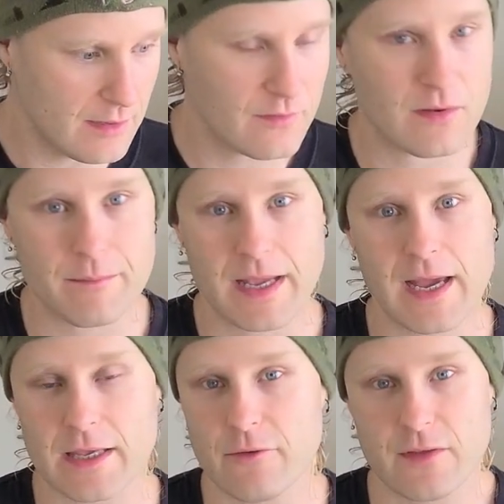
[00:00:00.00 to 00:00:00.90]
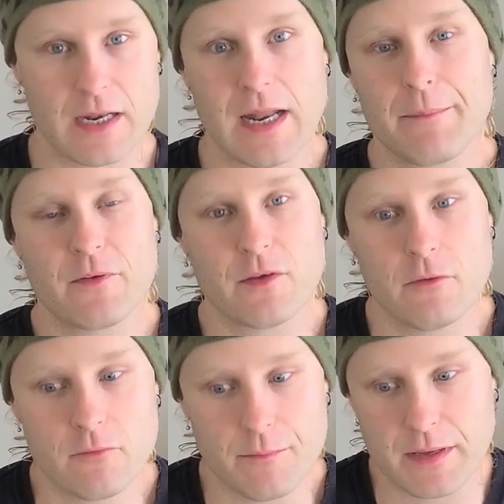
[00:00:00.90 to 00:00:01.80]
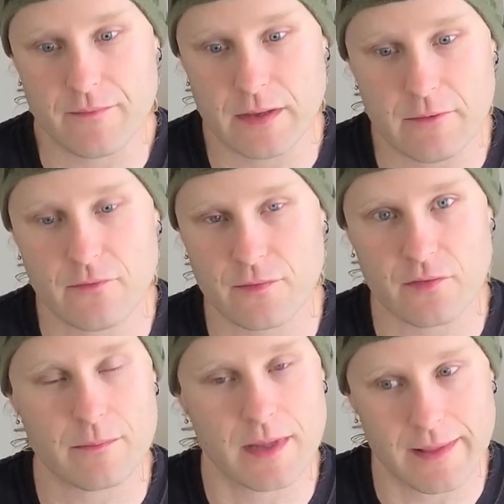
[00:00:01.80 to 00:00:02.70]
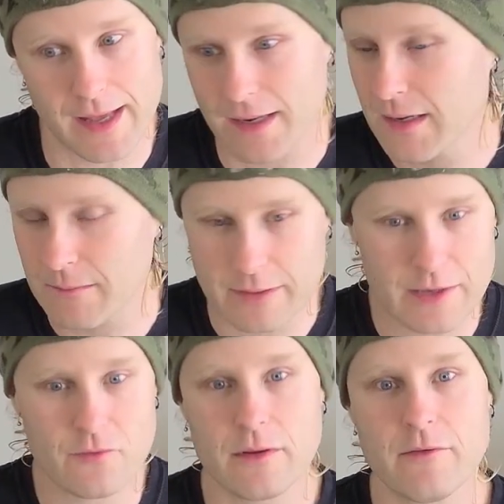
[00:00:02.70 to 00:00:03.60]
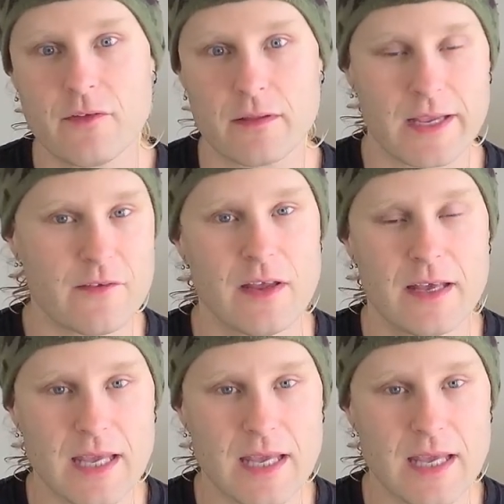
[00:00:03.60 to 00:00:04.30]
something I used in an episode would be of use for something like that, please do use the links.